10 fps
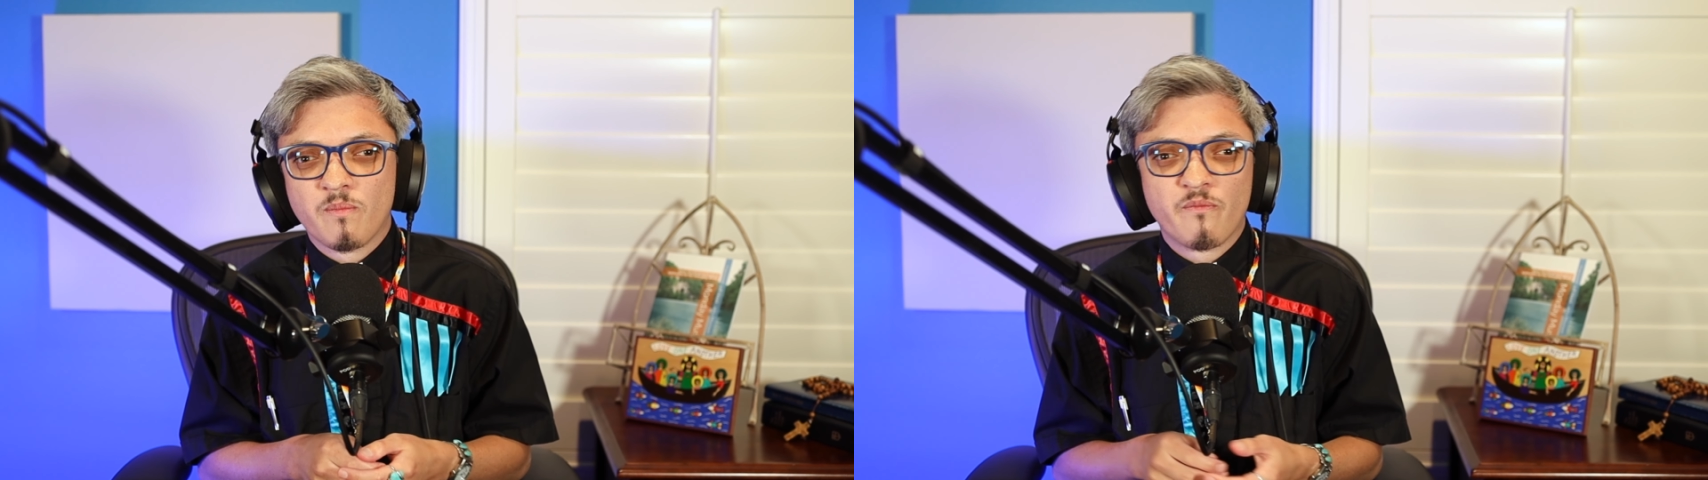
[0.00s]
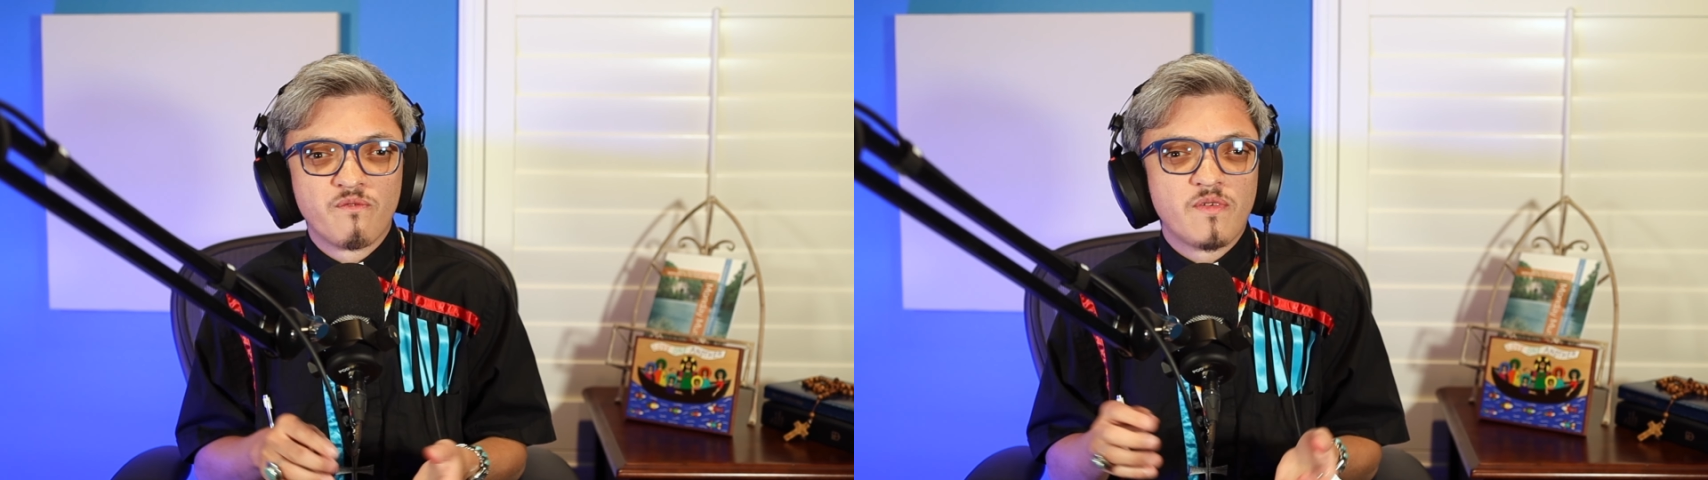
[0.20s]

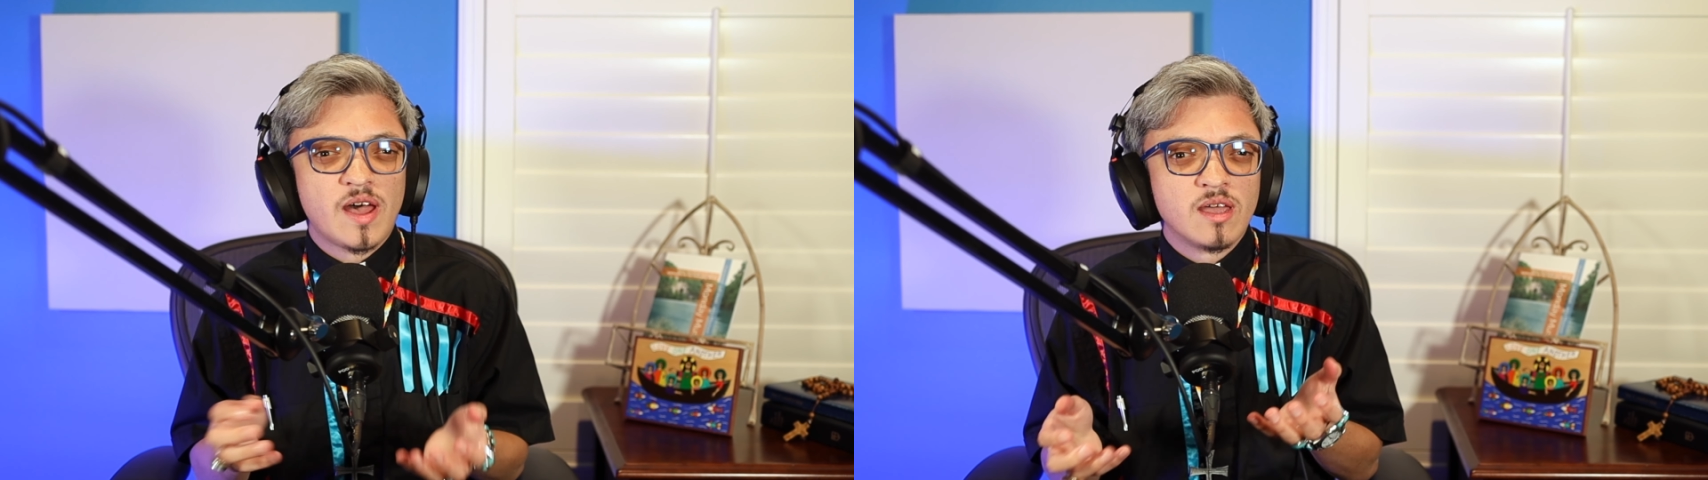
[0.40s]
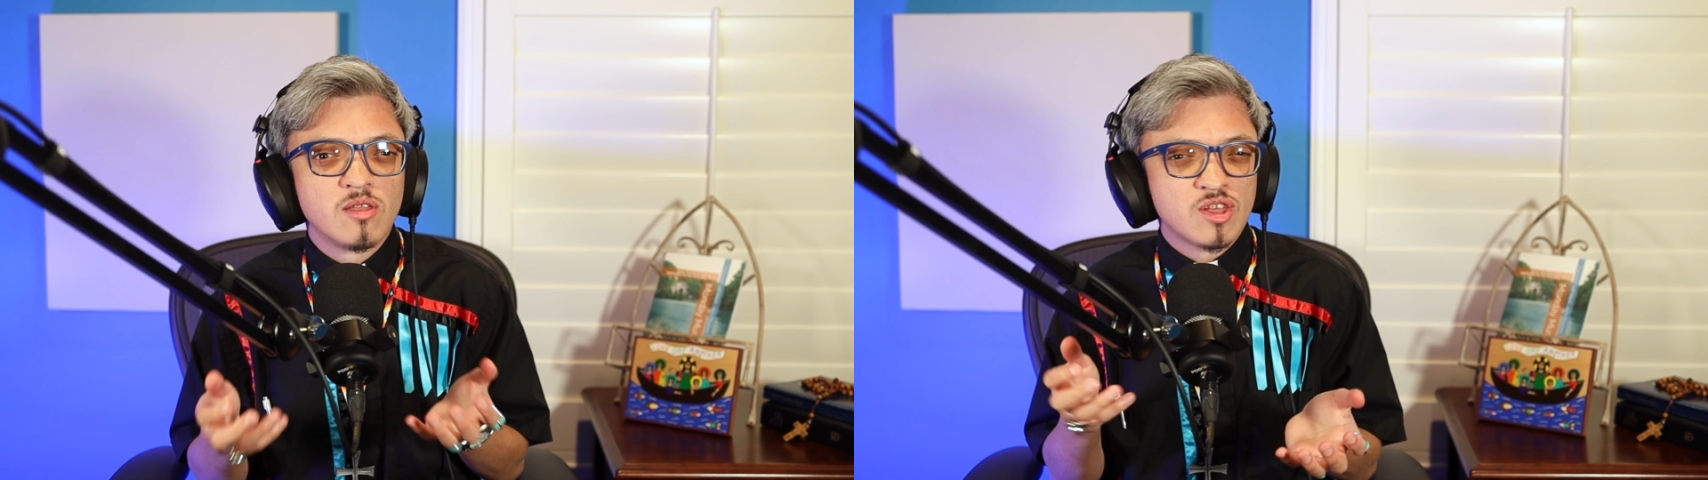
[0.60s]

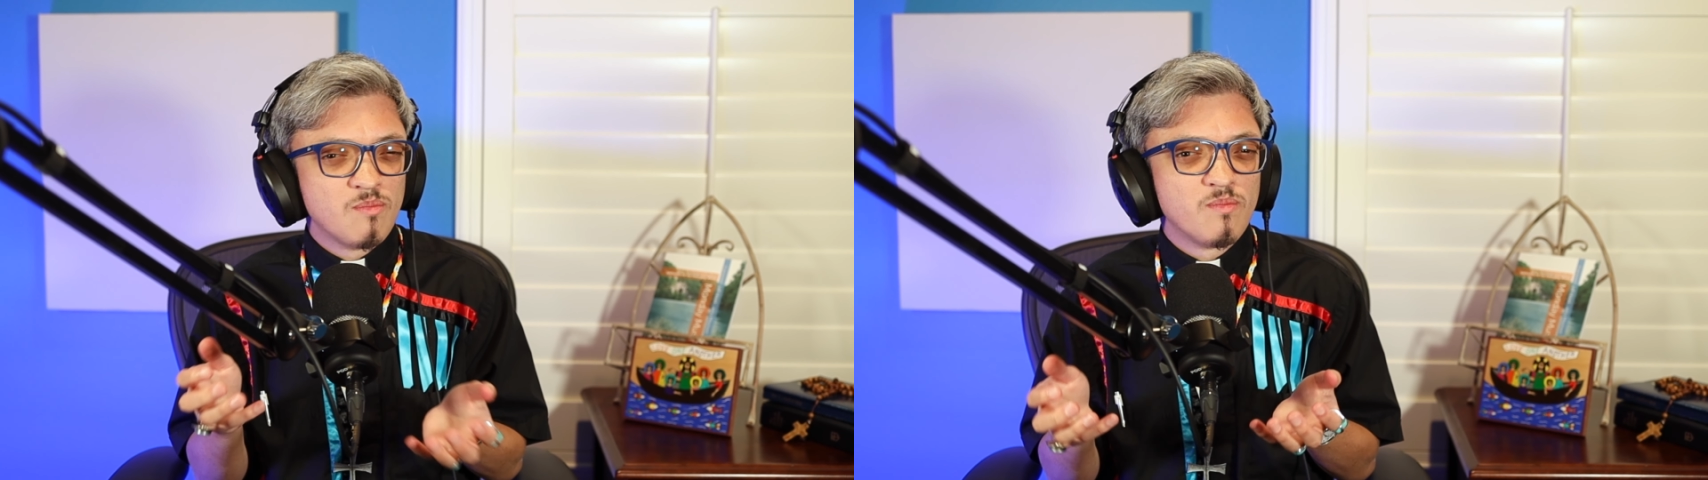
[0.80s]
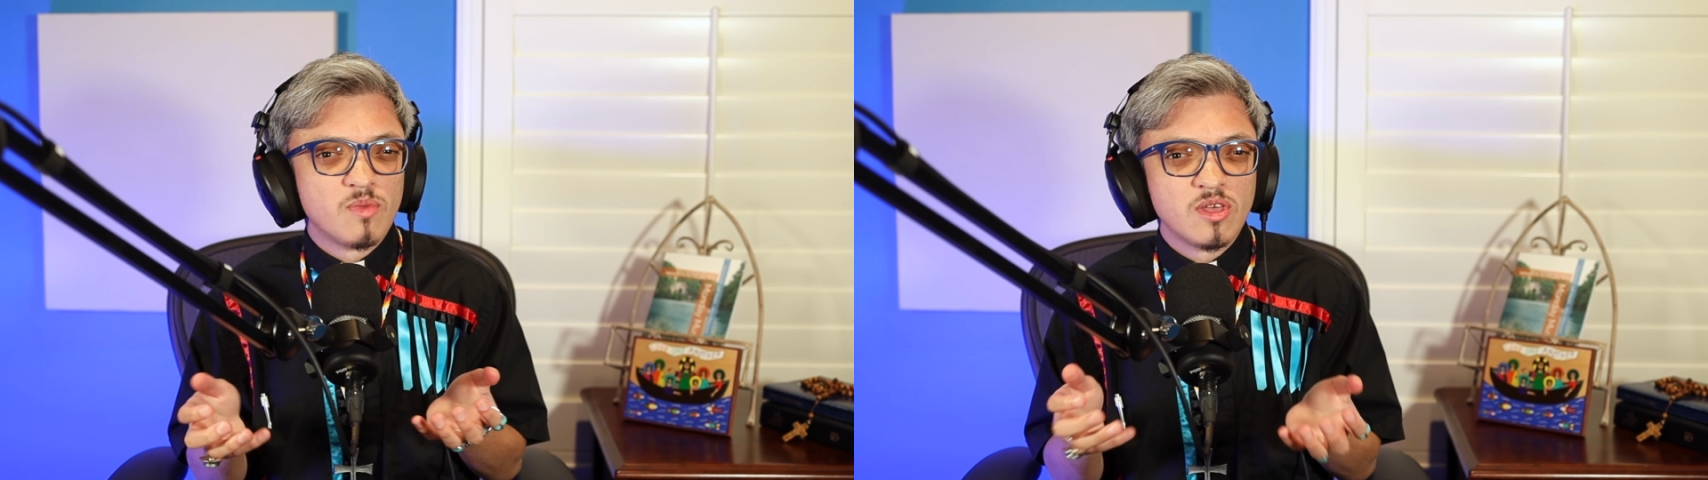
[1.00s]
find
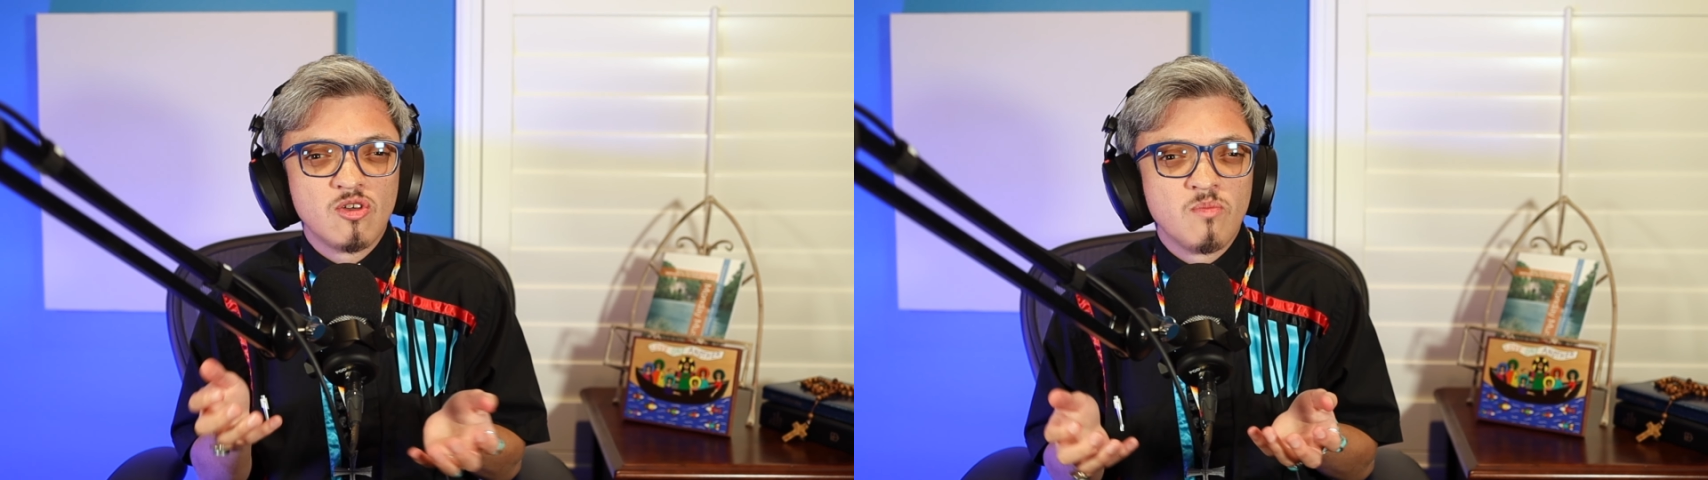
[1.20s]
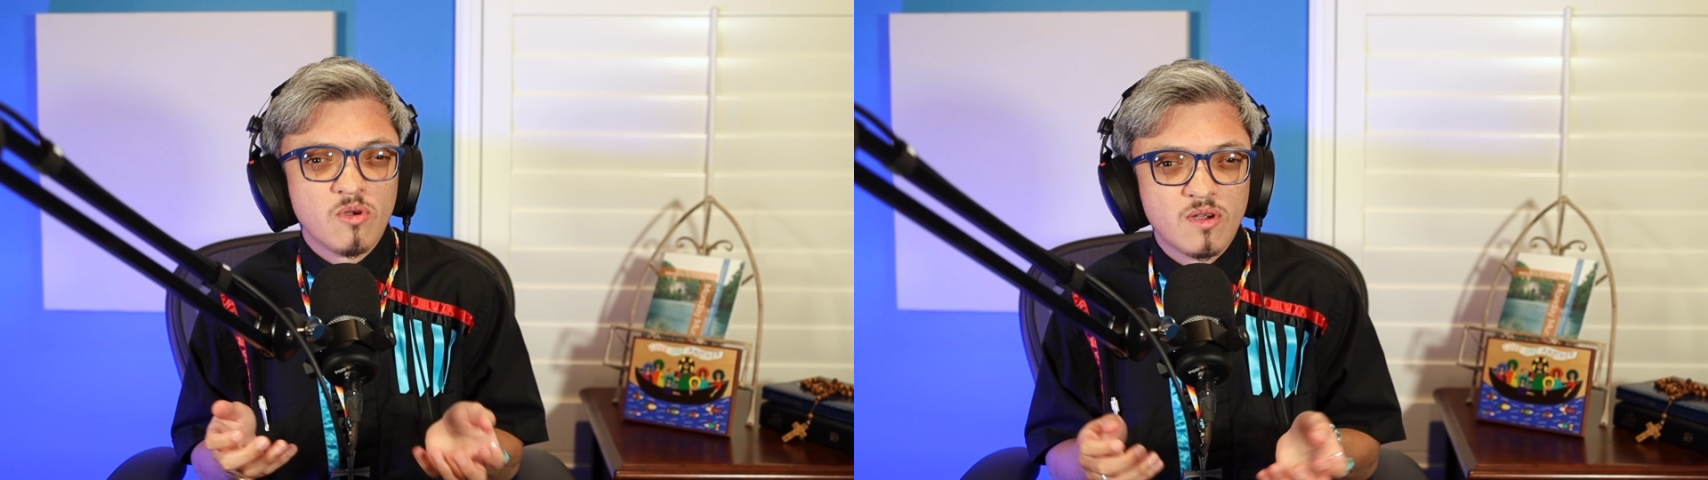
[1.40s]
some
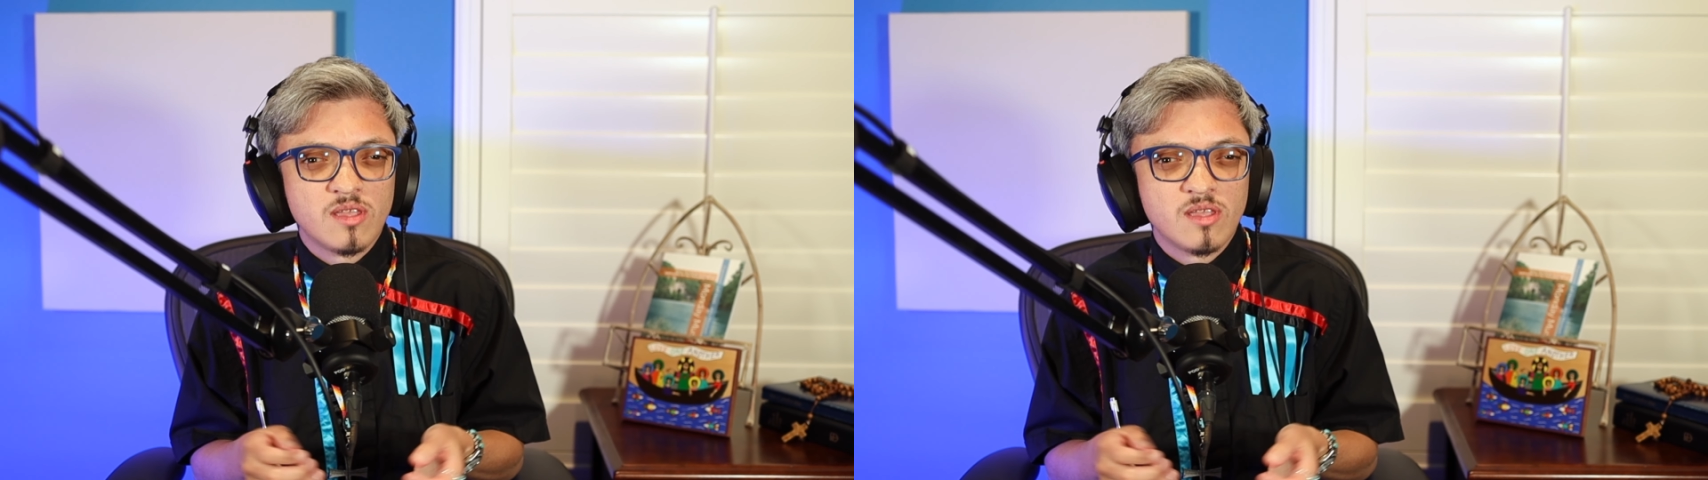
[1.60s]
humor